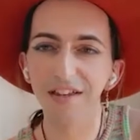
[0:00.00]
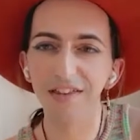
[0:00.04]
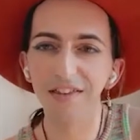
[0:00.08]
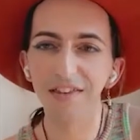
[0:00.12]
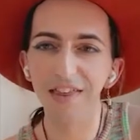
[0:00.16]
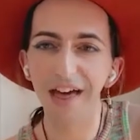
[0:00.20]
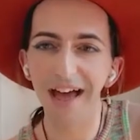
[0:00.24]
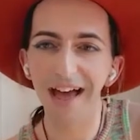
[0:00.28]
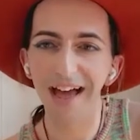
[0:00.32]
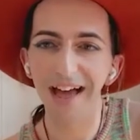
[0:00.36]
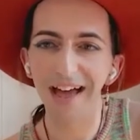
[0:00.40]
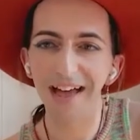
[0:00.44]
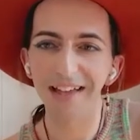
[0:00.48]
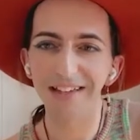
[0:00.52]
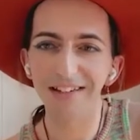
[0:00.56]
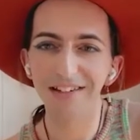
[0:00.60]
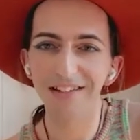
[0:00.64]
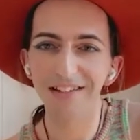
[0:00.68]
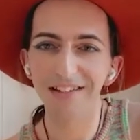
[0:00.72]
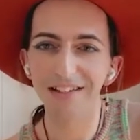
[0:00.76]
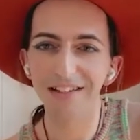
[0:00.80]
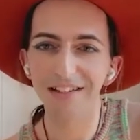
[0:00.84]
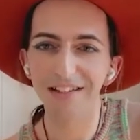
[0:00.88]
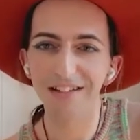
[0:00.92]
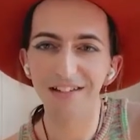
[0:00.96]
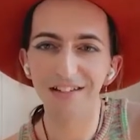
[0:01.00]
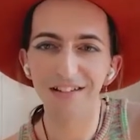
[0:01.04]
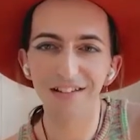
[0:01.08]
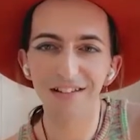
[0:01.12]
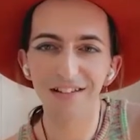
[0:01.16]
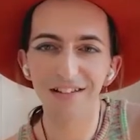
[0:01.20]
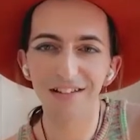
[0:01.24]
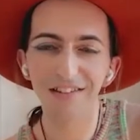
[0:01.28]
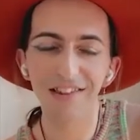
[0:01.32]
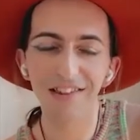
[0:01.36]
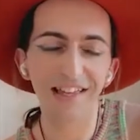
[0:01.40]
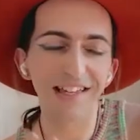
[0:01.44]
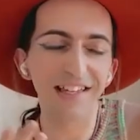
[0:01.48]
than
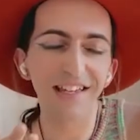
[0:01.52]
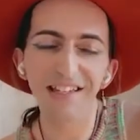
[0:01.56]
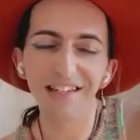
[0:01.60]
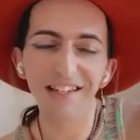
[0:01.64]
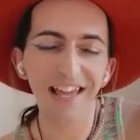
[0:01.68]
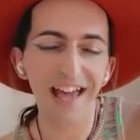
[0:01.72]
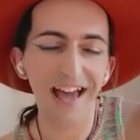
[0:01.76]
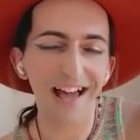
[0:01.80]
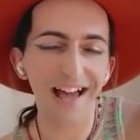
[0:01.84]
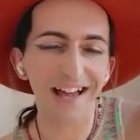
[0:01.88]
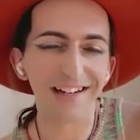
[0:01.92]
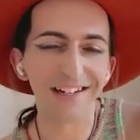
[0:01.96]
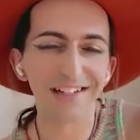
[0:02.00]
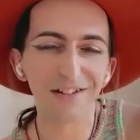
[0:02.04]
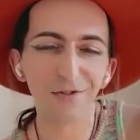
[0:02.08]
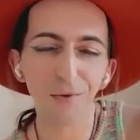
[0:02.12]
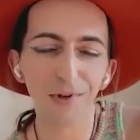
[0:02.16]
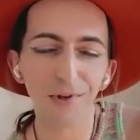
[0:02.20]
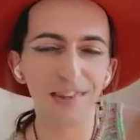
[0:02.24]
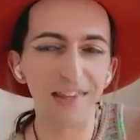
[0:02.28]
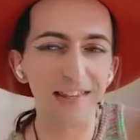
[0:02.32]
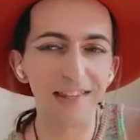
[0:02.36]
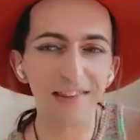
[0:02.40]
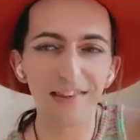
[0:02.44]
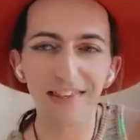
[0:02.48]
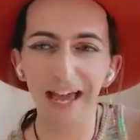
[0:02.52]
they can get with